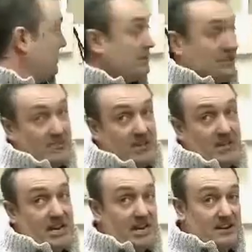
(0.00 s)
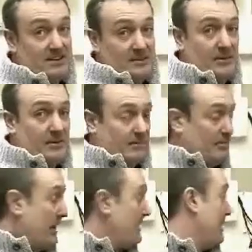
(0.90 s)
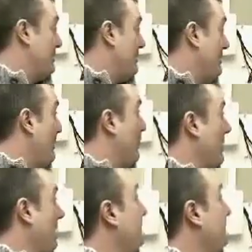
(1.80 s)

6-metre head Band-Aid pump on it,